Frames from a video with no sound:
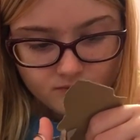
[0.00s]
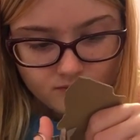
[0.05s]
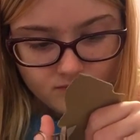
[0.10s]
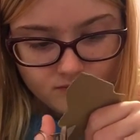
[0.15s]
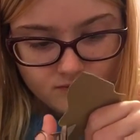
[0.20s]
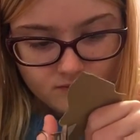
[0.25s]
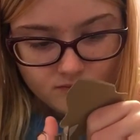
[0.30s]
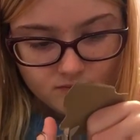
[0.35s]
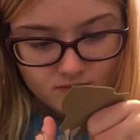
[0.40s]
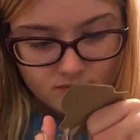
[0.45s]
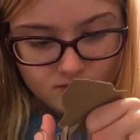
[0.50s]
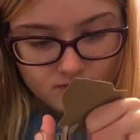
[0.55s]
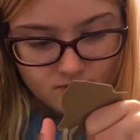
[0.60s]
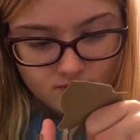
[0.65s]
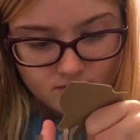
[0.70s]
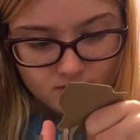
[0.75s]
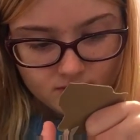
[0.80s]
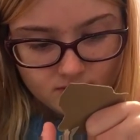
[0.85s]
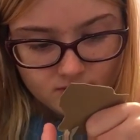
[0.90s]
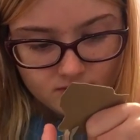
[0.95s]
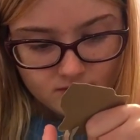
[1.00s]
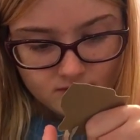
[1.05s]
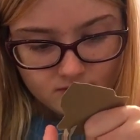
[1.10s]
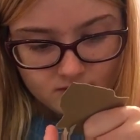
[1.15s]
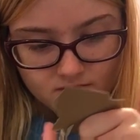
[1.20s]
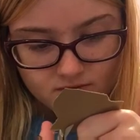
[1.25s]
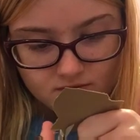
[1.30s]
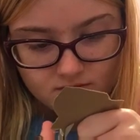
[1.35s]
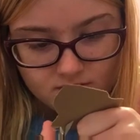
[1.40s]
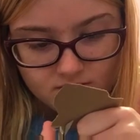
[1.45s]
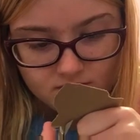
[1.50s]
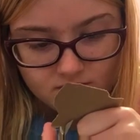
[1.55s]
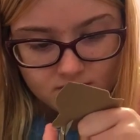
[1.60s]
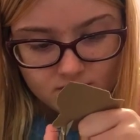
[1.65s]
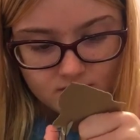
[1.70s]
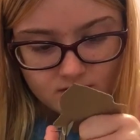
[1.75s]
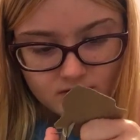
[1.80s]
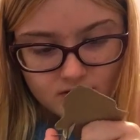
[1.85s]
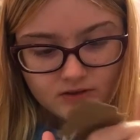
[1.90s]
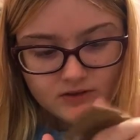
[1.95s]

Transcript: Nobody speaks.